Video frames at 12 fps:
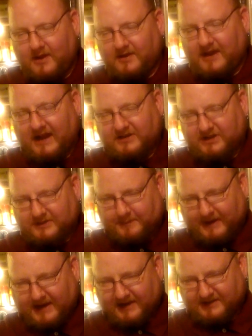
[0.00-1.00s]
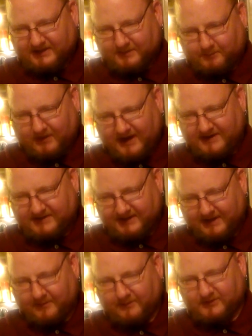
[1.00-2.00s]
not just because it's pricey.
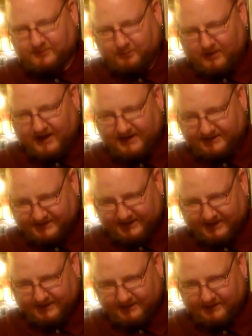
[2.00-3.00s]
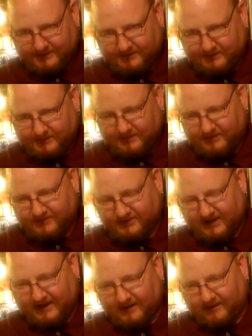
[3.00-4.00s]
It was pricey. It was
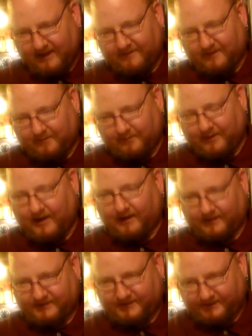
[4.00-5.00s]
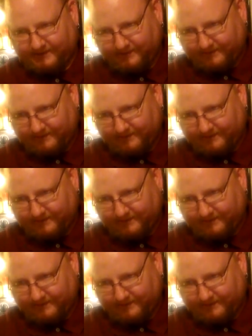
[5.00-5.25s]
like $11,